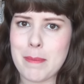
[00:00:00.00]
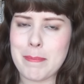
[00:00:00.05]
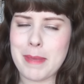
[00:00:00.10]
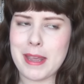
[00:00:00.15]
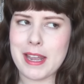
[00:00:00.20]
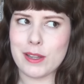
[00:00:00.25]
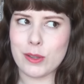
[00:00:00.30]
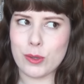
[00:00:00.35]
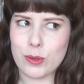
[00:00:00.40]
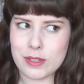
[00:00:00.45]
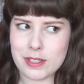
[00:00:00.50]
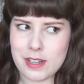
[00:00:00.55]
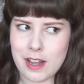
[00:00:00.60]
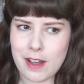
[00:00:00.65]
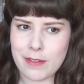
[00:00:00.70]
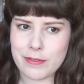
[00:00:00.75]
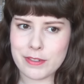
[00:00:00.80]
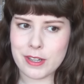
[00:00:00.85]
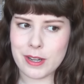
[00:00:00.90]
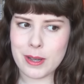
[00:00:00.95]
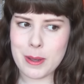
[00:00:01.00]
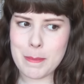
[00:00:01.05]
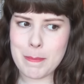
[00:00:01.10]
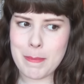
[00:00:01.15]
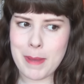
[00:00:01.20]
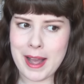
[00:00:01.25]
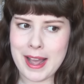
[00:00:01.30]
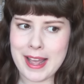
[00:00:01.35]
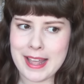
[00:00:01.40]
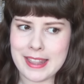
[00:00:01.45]
being looked after
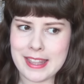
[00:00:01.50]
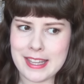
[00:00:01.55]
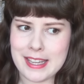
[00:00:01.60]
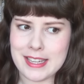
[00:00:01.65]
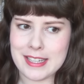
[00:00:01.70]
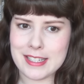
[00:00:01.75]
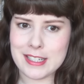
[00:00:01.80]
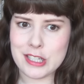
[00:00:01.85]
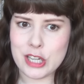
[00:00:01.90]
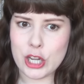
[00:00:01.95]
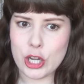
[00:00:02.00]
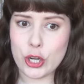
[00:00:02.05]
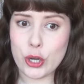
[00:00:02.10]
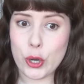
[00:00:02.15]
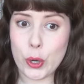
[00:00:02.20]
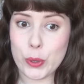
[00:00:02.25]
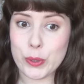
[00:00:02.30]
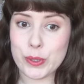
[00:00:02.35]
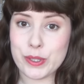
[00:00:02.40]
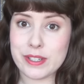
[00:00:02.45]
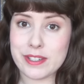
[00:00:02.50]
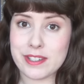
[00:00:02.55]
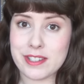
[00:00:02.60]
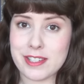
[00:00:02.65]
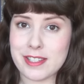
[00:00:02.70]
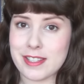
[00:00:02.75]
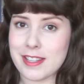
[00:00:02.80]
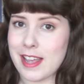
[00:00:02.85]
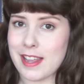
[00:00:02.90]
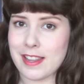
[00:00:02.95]
by these
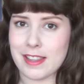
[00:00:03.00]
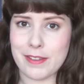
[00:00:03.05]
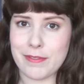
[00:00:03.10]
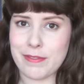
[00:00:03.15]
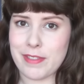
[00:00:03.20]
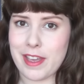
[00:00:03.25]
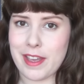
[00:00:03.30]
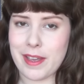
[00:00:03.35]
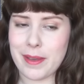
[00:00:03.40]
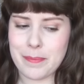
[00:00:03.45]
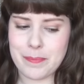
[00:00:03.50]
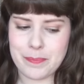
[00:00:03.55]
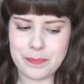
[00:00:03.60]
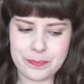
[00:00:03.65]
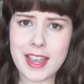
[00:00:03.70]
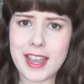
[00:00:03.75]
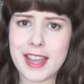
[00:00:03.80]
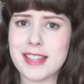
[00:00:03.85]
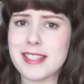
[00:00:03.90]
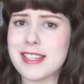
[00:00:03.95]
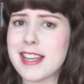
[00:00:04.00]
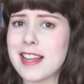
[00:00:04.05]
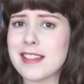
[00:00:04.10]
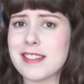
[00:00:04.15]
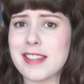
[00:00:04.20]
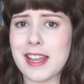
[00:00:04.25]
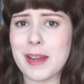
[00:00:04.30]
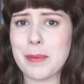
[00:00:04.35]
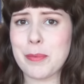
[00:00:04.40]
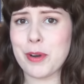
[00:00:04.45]
ghosts that live there. It
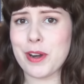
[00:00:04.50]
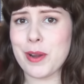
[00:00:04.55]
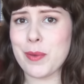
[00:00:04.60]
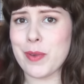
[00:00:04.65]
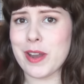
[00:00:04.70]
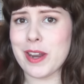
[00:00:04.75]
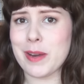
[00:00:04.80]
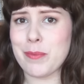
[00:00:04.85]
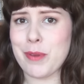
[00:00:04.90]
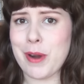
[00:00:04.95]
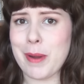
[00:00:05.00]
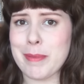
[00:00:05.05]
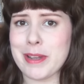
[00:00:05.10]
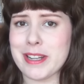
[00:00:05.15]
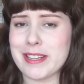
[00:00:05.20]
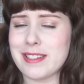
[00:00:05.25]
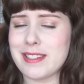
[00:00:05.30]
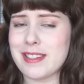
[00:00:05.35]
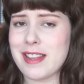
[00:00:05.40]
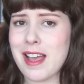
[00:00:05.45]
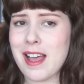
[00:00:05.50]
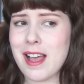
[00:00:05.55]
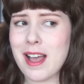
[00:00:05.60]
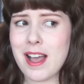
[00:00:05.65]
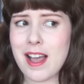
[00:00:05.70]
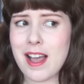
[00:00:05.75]
sounds like a pretty weird premise,